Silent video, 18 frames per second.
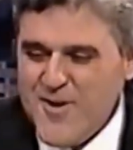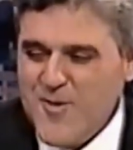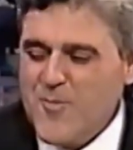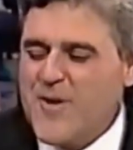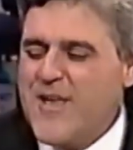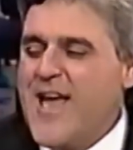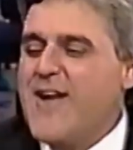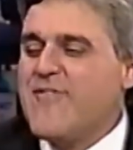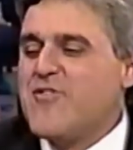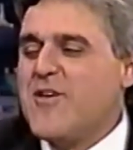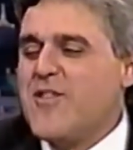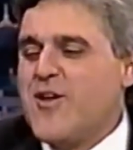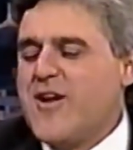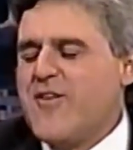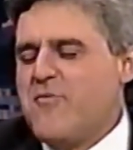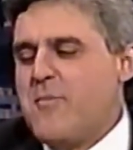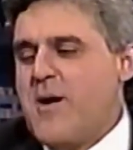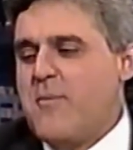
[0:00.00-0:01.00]
look Well, you have to look
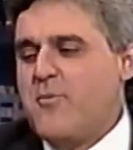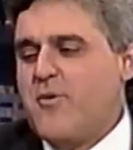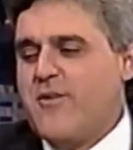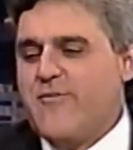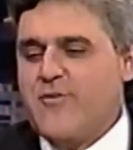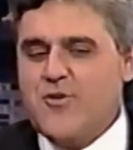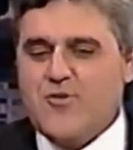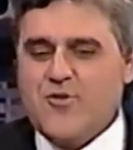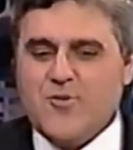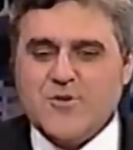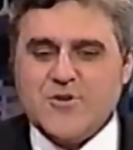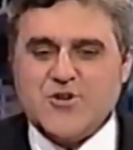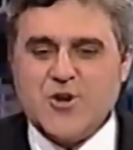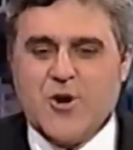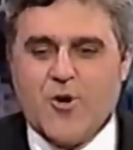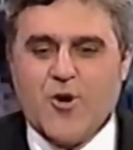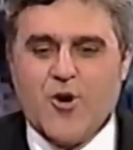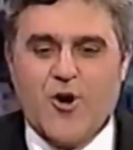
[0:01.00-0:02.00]
at it from my point of view. You do a
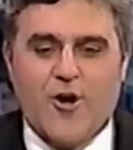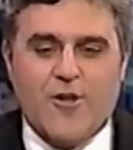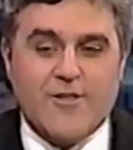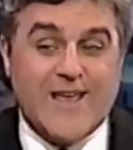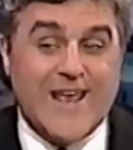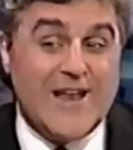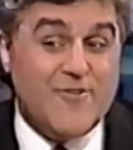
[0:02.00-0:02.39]
show called